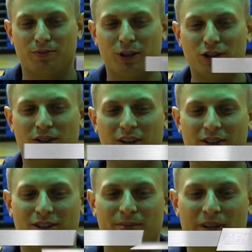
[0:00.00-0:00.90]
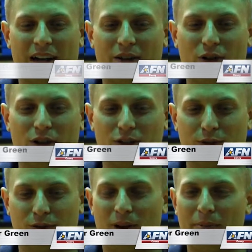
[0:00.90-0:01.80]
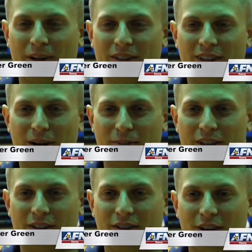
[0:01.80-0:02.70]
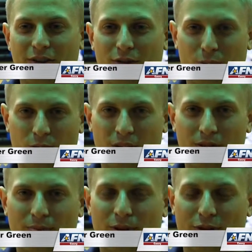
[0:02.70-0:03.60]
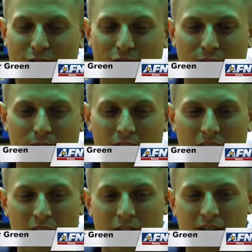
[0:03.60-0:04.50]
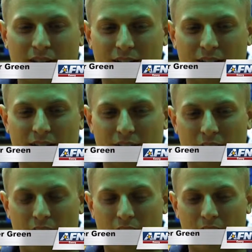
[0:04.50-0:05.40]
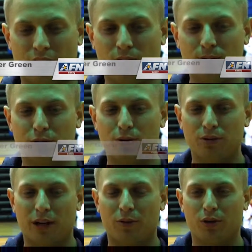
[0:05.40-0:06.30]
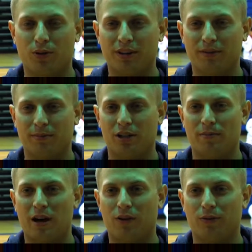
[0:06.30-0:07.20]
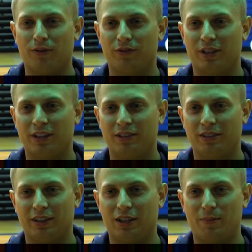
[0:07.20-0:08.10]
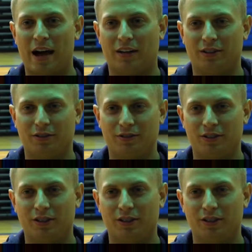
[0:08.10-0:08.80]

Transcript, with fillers: martial arts is something I've always wished my parents got me in, for one, but for two, since he's uh, homeschooled, I really wanted to get him out with kids and get him active.